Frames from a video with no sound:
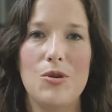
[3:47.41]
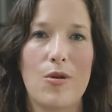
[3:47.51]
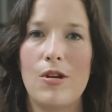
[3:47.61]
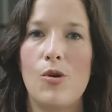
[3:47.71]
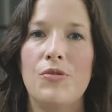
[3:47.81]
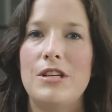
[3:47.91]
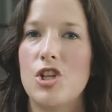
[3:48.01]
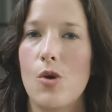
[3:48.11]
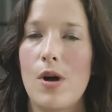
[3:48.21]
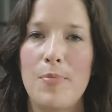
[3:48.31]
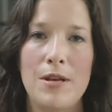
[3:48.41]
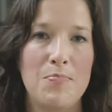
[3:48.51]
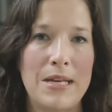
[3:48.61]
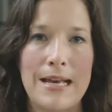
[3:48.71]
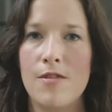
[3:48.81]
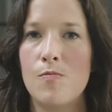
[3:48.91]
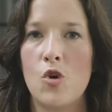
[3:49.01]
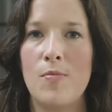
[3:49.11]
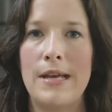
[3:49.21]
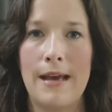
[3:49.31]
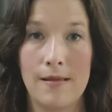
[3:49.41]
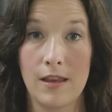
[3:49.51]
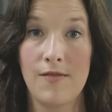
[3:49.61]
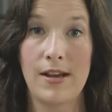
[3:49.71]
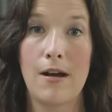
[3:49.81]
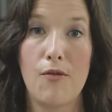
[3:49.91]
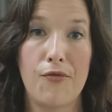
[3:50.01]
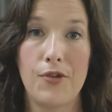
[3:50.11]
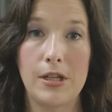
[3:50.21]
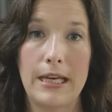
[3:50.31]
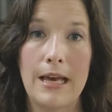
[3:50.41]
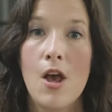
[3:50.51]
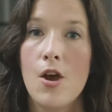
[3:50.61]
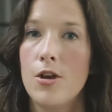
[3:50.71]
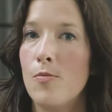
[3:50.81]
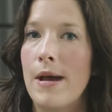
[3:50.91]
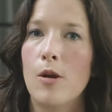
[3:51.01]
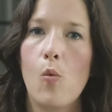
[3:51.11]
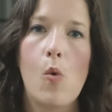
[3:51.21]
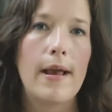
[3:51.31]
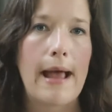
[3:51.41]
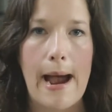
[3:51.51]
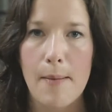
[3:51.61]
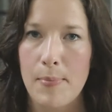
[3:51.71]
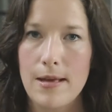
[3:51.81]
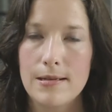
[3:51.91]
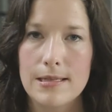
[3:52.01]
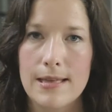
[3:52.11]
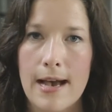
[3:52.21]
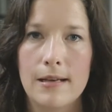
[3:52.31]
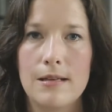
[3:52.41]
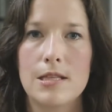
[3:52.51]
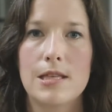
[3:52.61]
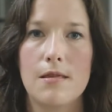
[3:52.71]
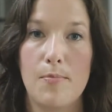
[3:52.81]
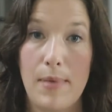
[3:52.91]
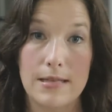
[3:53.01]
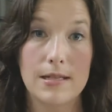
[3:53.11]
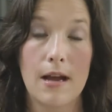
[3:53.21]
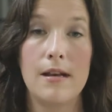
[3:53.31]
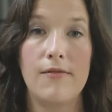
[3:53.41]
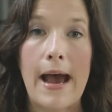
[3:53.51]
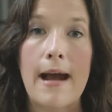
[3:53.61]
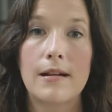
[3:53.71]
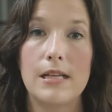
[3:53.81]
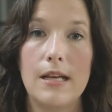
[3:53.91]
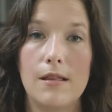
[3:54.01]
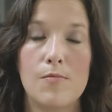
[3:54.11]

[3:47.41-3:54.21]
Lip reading: You can only show up and be in the moment and live it out fully no matter what happens. That is the best kind of acting.